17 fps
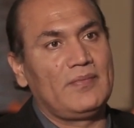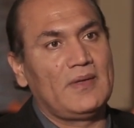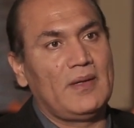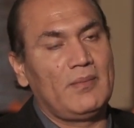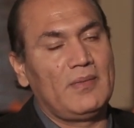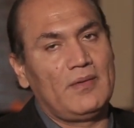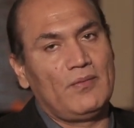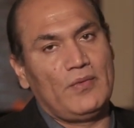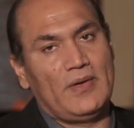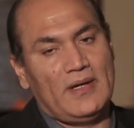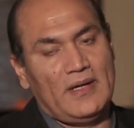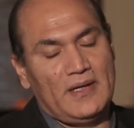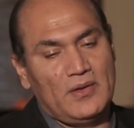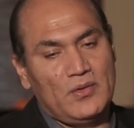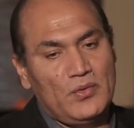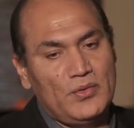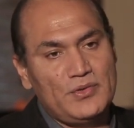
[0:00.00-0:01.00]
I mean, when I
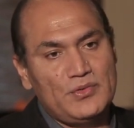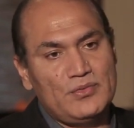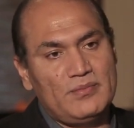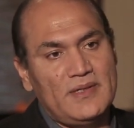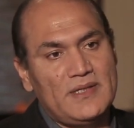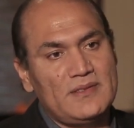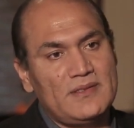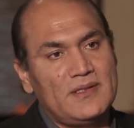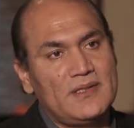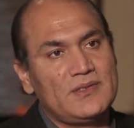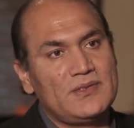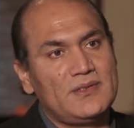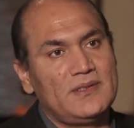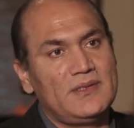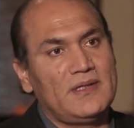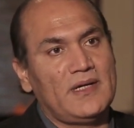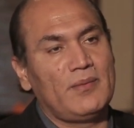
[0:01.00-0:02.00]
go into my
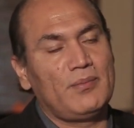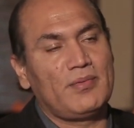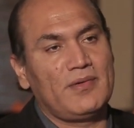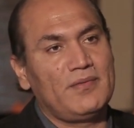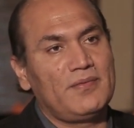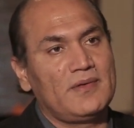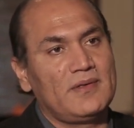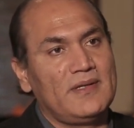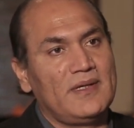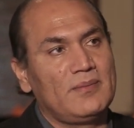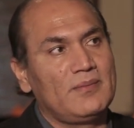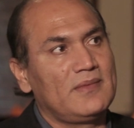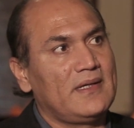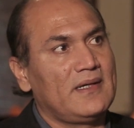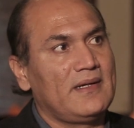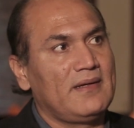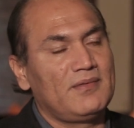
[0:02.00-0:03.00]
surgery, I pray for them
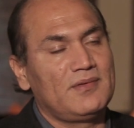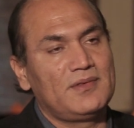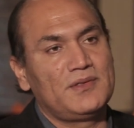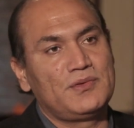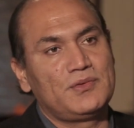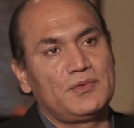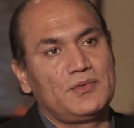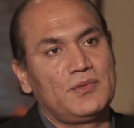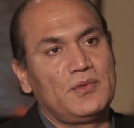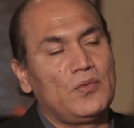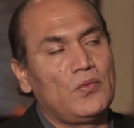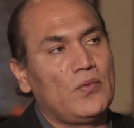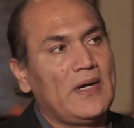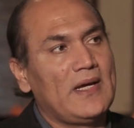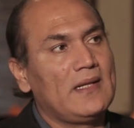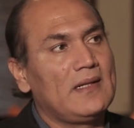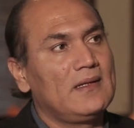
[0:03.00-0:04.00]
that everything should go
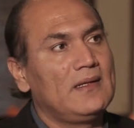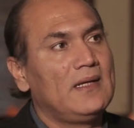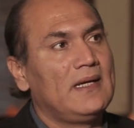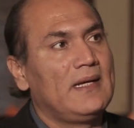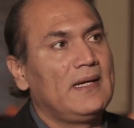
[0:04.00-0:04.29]
well.